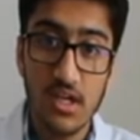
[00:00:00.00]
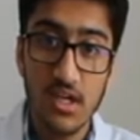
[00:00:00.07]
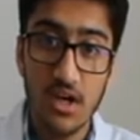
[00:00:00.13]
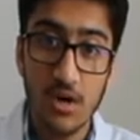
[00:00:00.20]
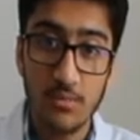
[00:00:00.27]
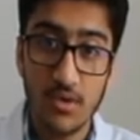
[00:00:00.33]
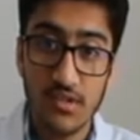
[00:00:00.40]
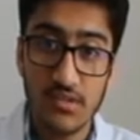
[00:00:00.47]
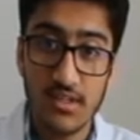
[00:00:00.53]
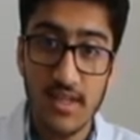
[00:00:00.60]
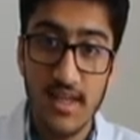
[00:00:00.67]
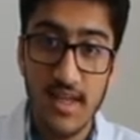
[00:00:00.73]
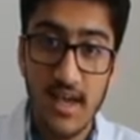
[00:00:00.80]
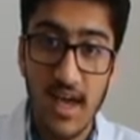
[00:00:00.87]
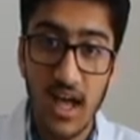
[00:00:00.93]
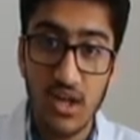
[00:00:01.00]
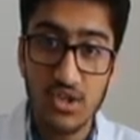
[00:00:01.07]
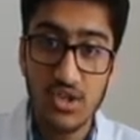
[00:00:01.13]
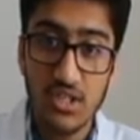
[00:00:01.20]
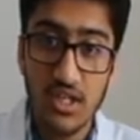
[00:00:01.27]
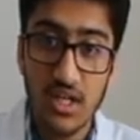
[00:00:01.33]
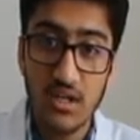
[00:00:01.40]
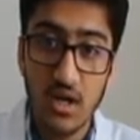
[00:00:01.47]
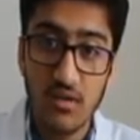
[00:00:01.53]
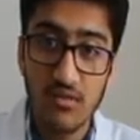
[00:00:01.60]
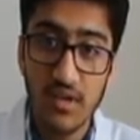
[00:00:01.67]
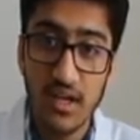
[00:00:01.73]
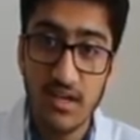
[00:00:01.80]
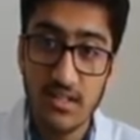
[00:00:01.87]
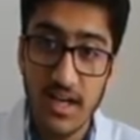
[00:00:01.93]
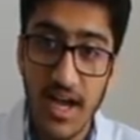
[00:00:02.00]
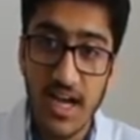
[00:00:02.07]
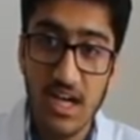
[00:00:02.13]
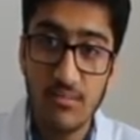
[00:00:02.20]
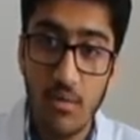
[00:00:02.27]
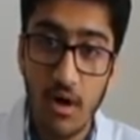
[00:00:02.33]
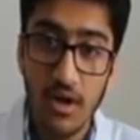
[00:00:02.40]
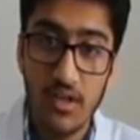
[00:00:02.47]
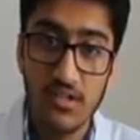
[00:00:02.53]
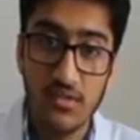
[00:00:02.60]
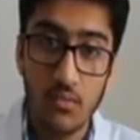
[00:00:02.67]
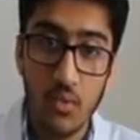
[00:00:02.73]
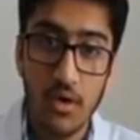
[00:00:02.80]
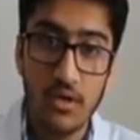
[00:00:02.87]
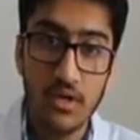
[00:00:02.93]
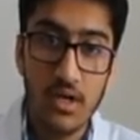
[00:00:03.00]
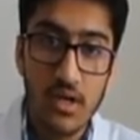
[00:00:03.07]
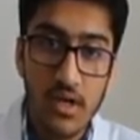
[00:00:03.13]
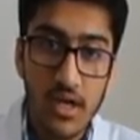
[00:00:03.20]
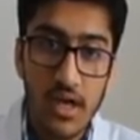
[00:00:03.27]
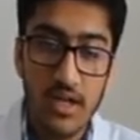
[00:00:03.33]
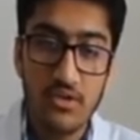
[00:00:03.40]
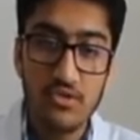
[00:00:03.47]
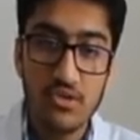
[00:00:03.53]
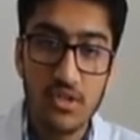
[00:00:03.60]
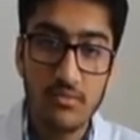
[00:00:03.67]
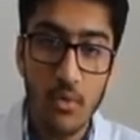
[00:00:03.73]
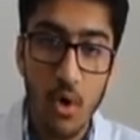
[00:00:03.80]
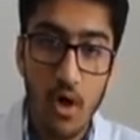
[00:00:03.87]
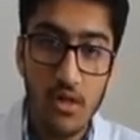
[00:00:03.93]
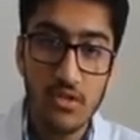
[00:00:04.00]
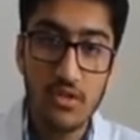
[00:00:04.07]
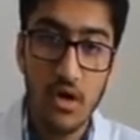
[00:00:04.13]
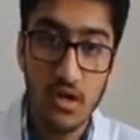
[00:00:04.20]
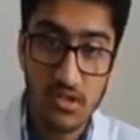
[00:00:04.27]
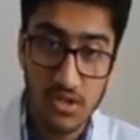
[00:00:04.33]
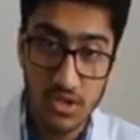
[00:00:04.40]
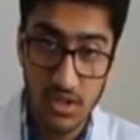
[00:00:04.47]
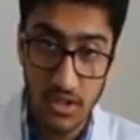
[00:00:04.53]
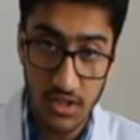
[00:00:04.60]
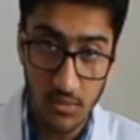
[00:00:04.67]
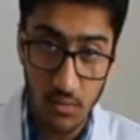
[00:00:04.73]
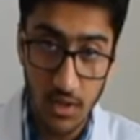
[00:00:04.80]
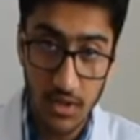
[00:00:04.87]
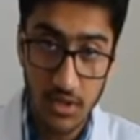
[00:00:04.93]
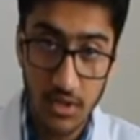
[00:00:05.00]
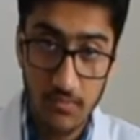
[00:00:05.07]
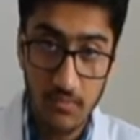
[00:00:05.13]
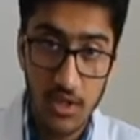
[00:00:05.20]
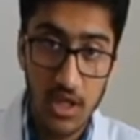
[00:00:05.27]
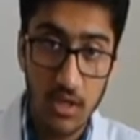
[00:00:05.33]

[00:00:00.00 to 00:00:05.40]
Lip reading: are present, algae can cover entire bodies of water and use up all the oxygen in the water,